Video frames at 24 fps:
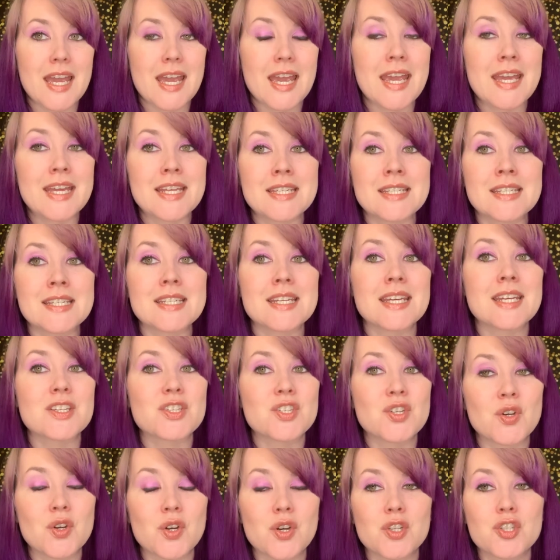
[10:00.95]
and it
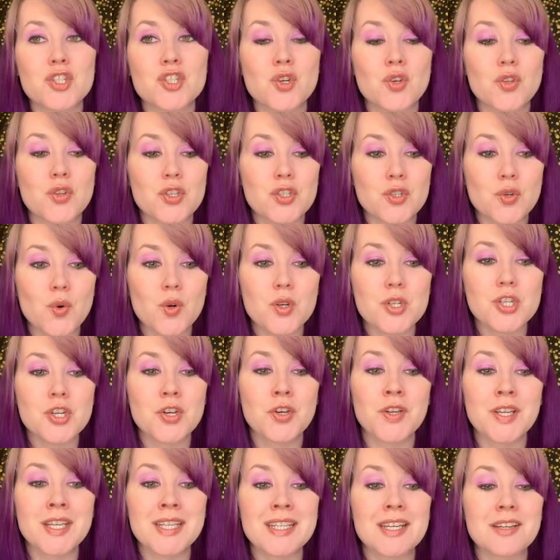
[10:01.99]
took to the
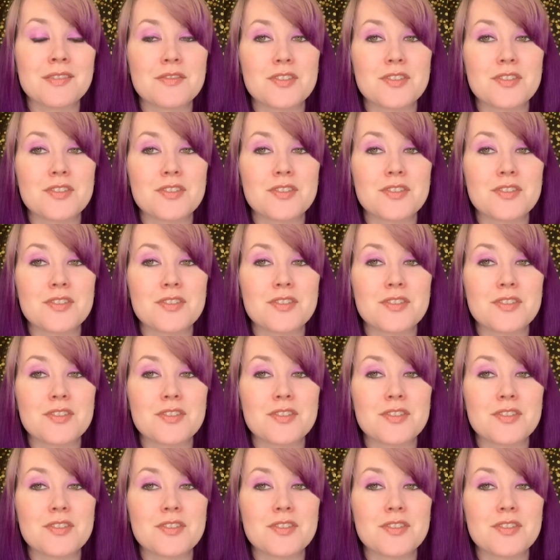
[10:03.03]
torturing of